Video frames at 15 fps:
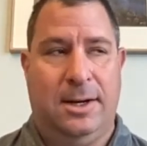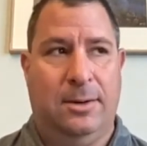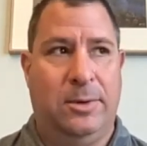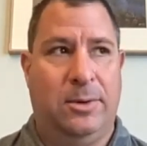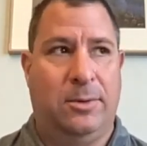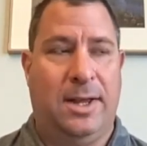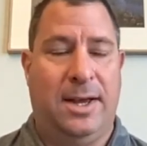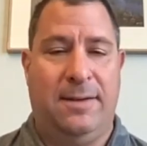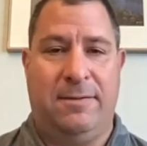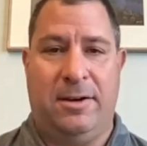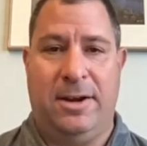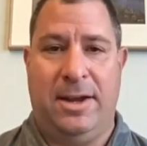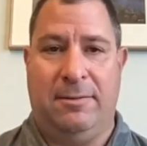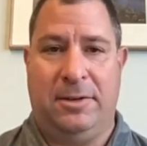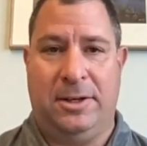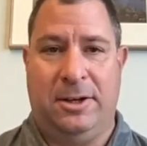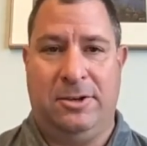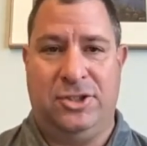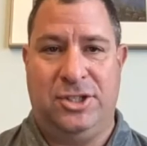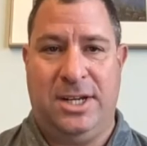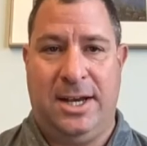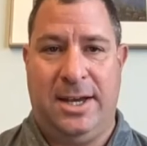We rely very heavily on
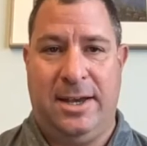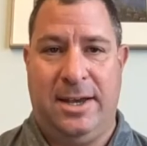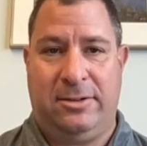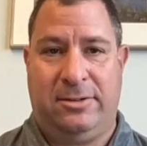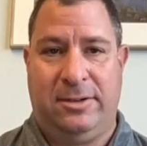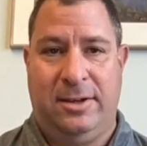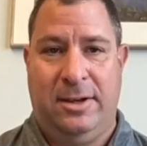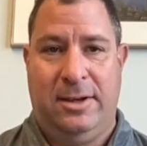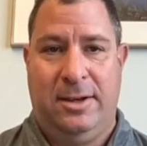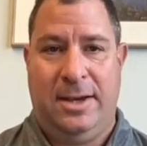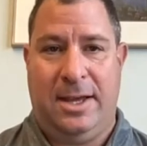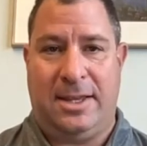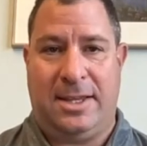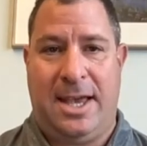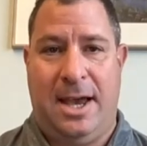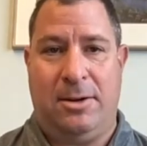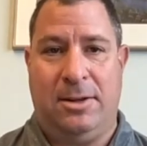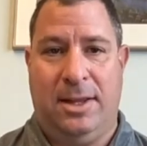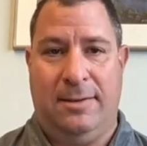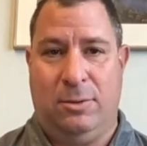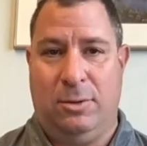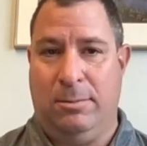GIS at the county
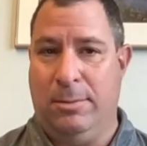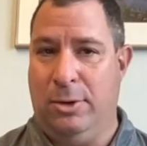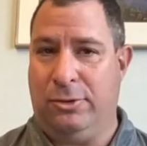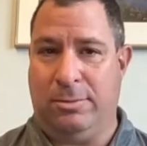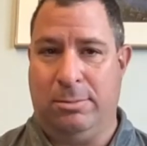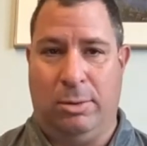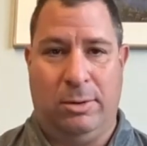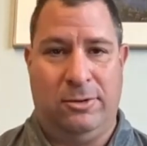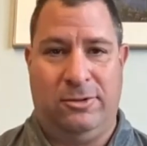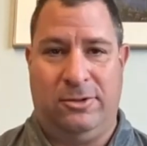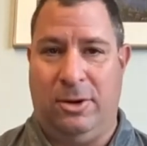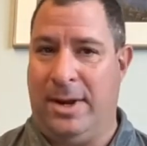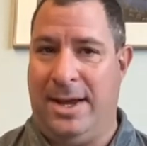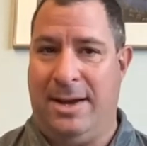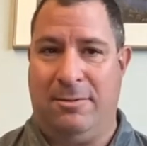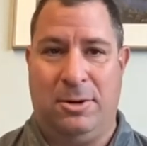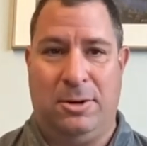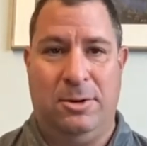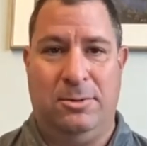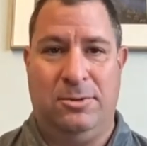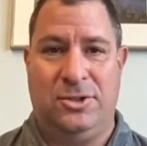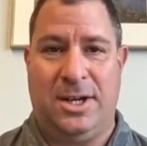level. Most boards don't have their
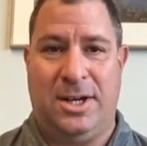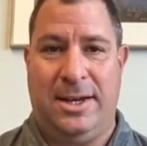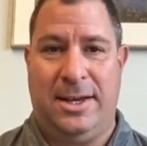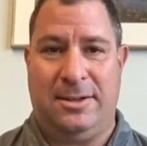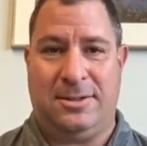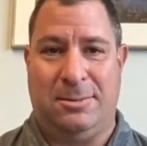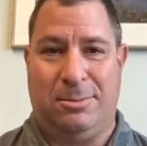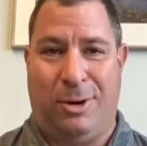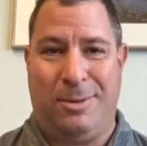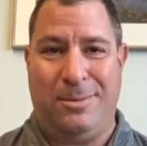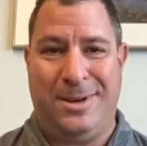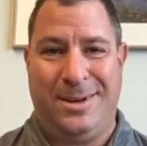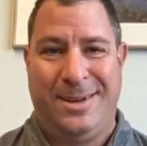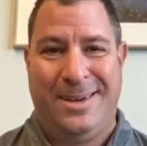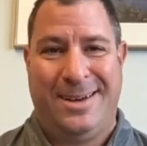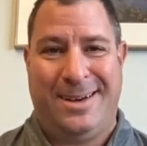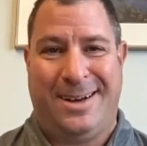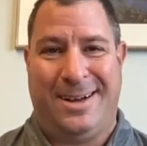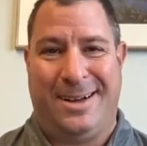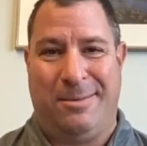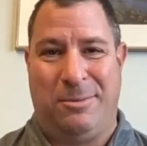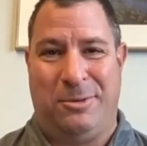own GIS department.
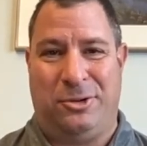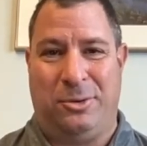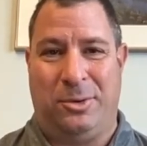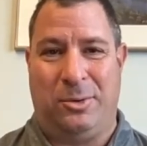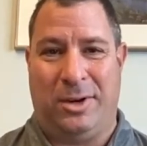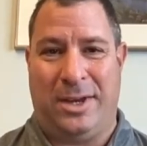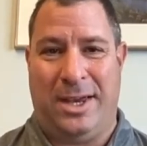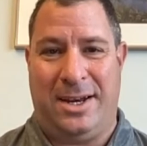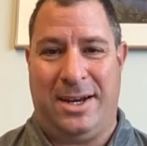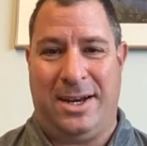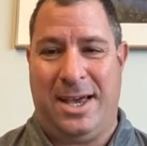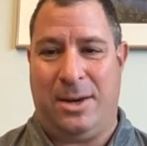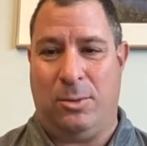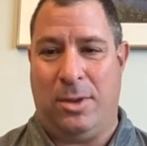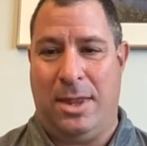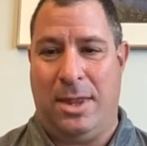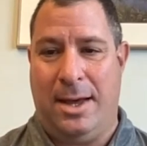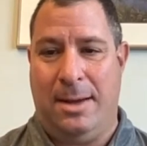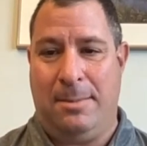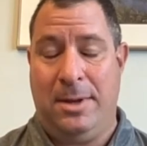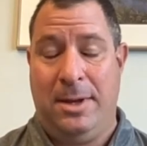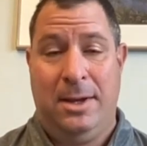So we work hand in hand with
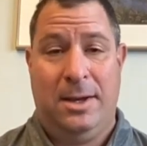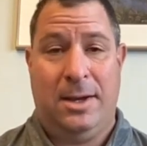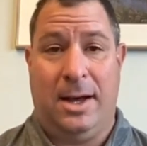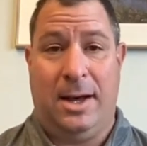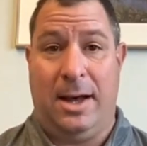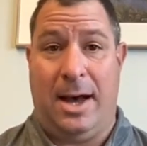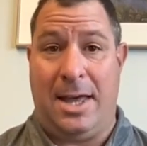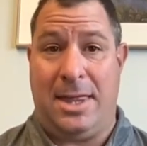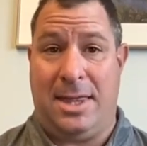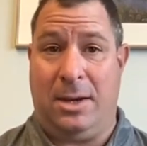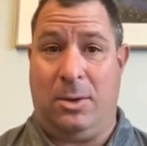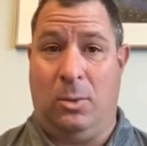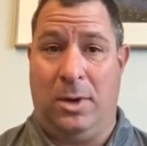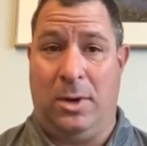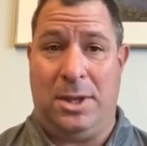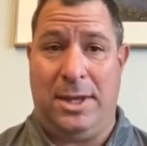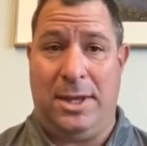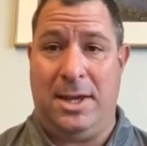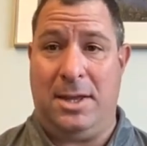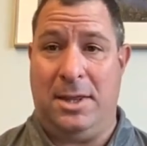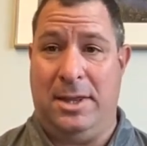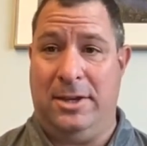them. I think one
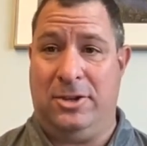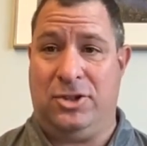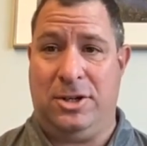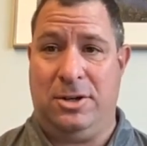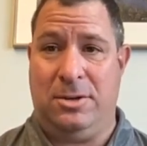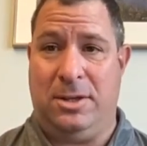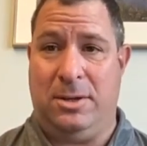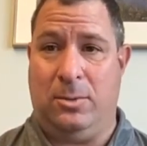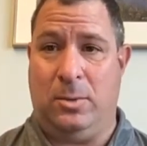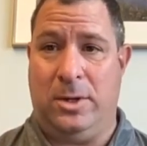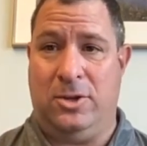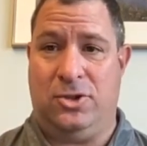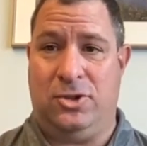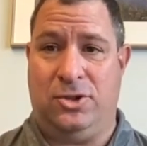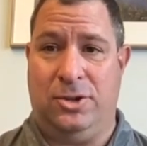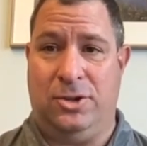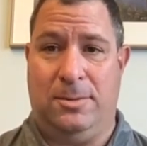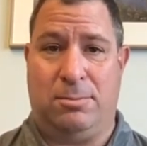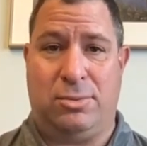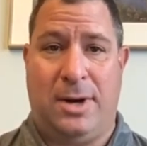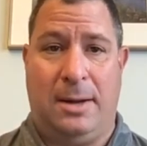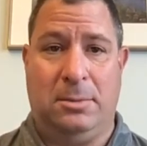thing this year that we
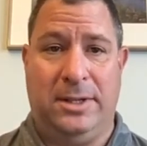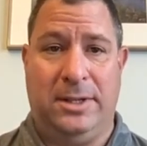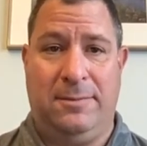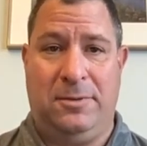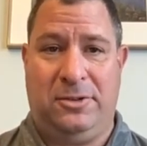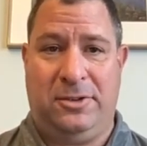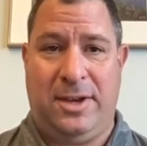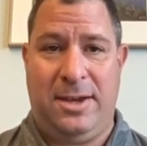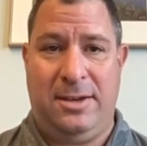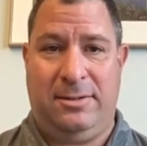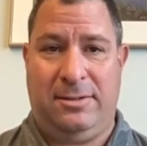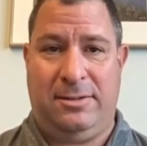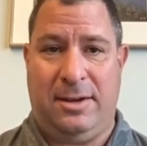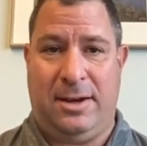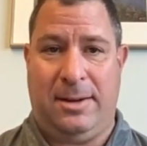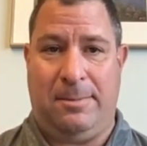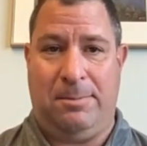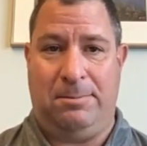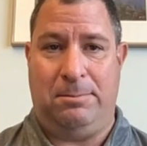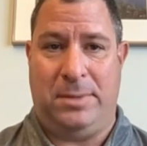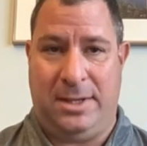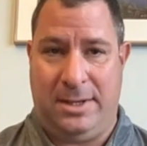should probably emphasize,
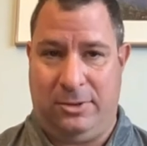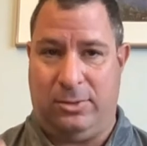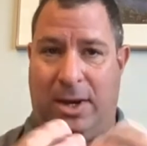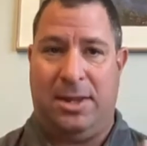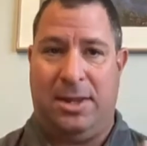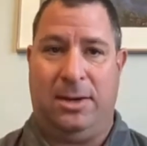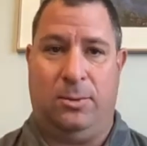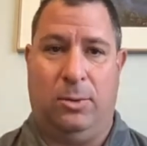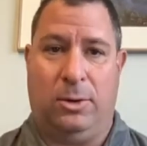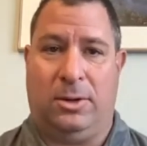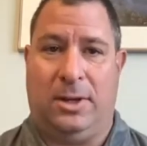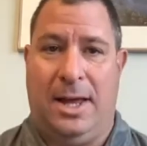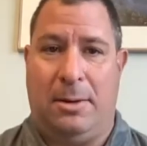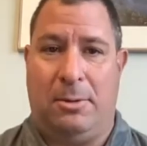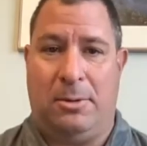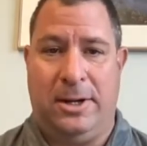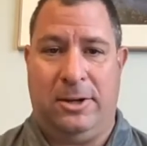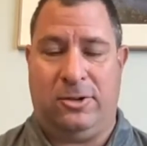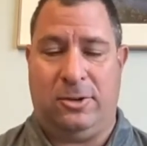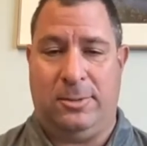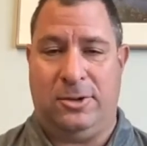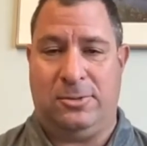because I think we're collaborating
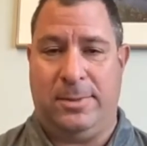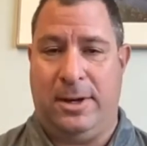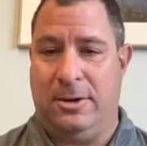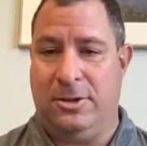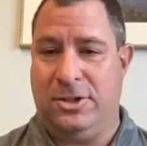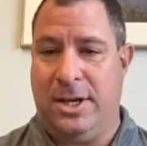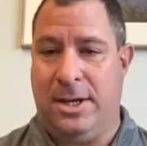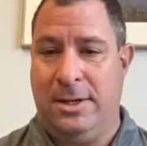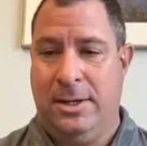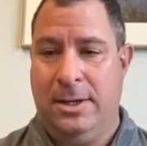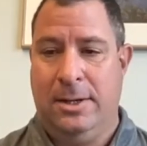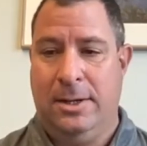so much better, Jen,